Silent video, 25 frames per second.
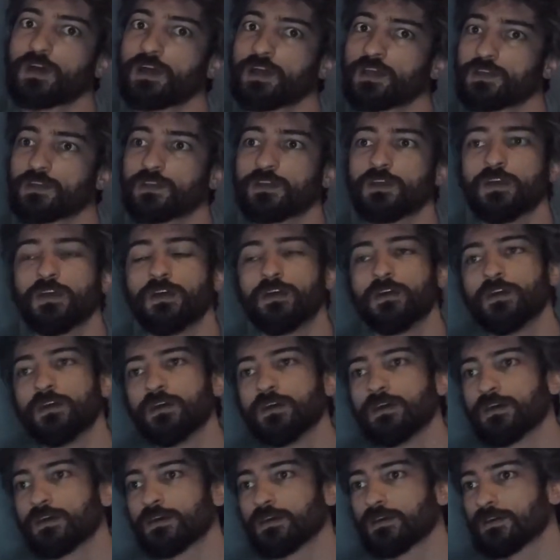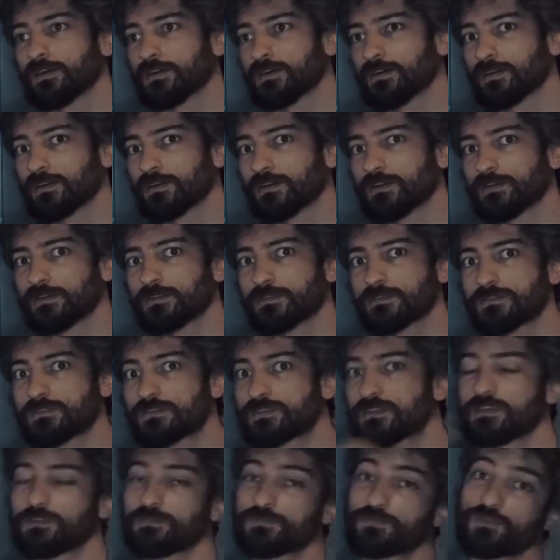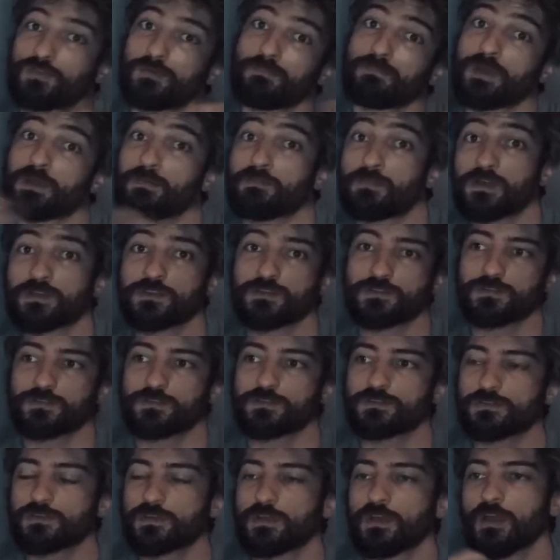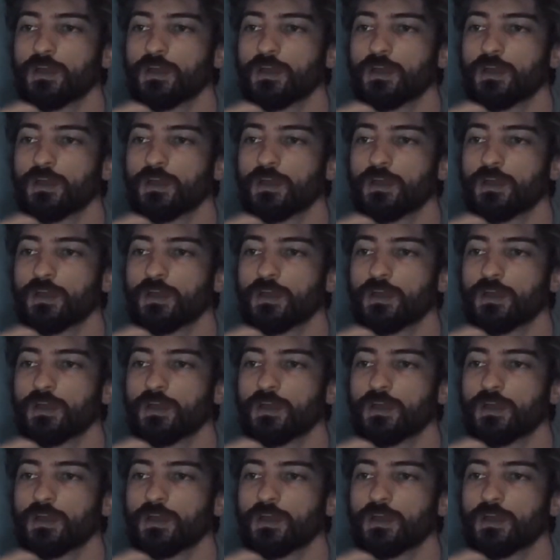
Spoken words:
I see from my masters.